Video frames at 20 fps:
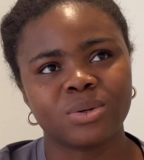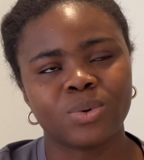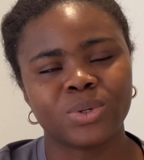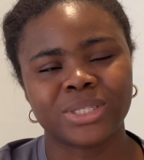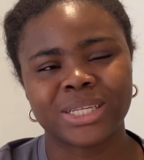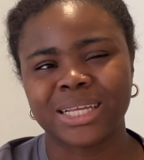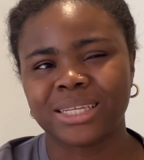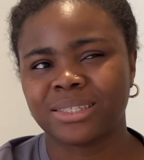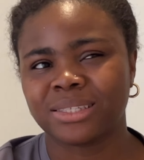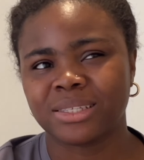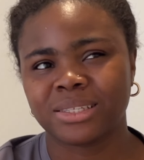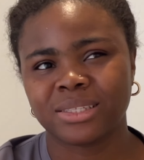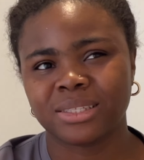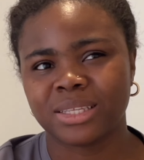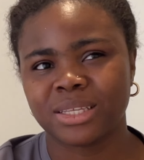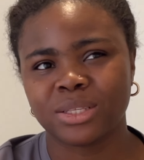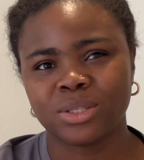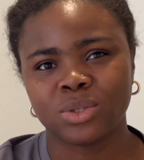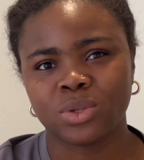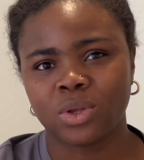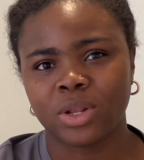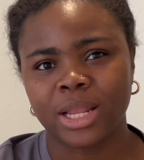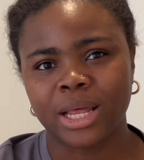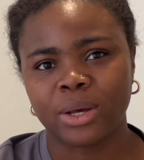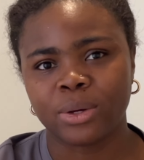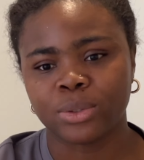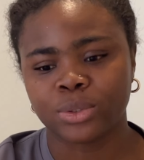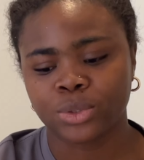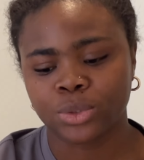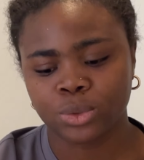it was like sixteen dollars
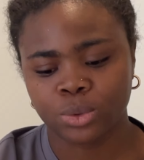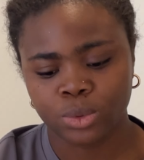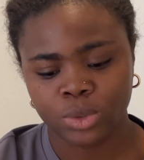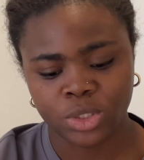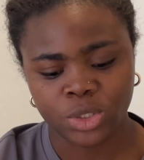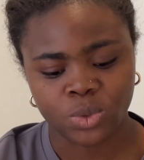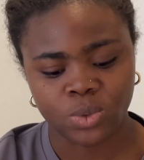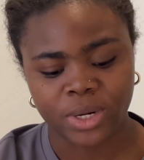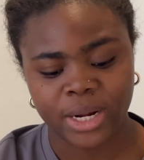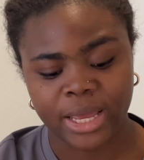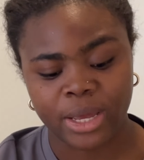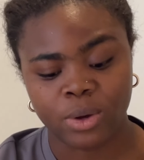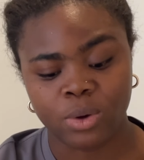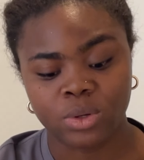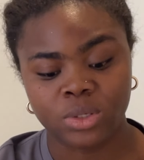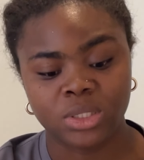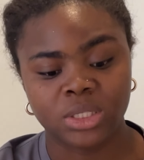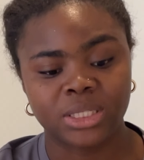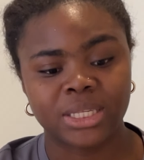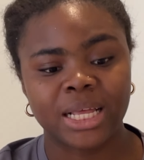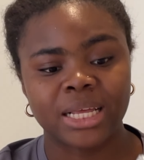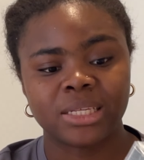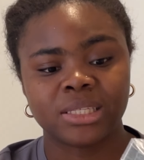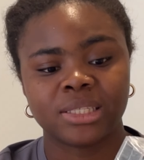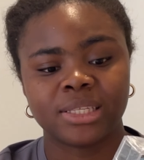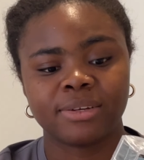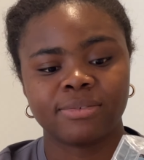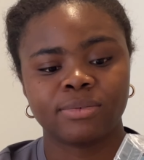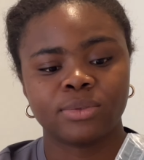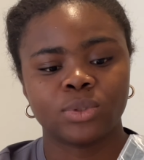or so. This one I got is like
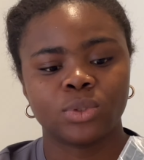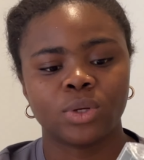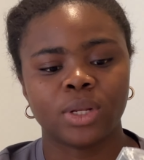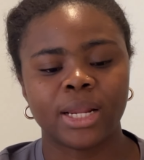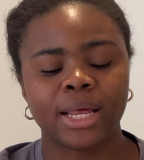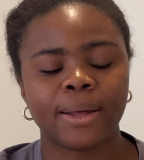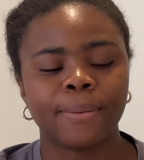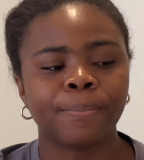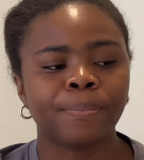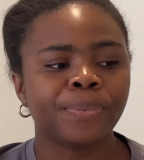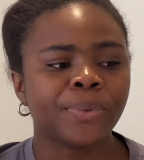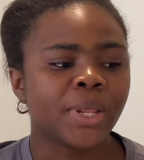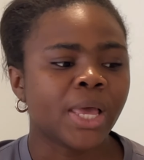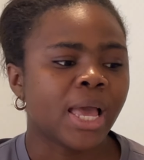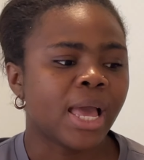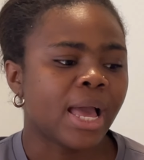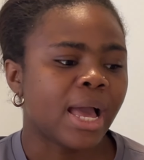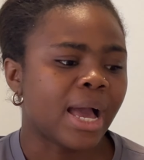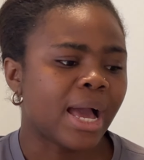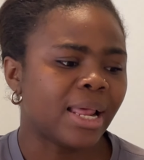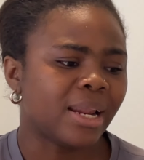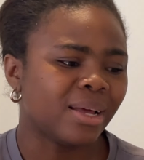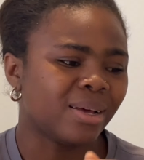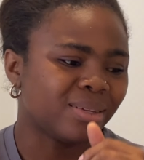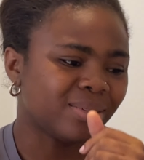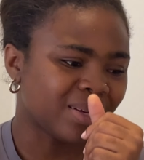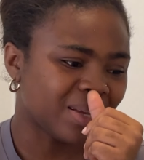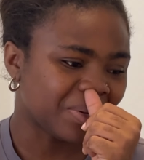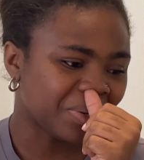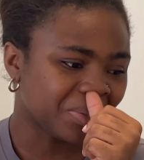seven dollars, and I,
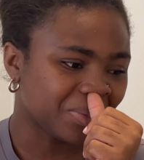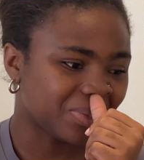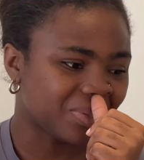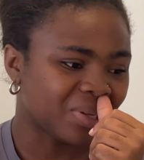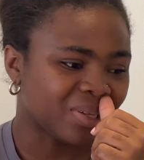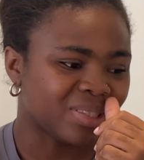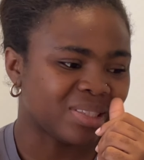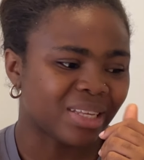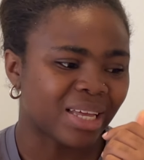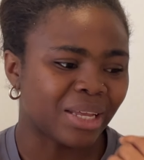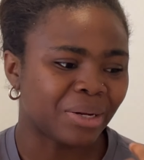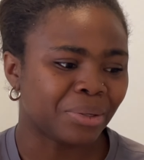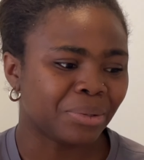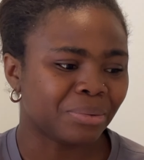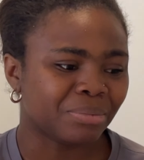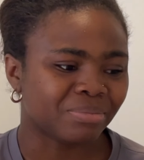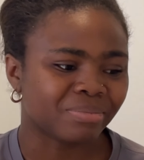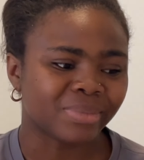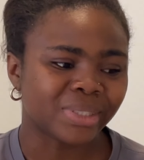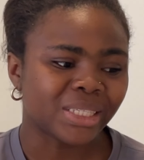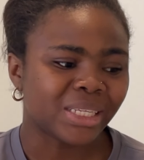I just thought I don't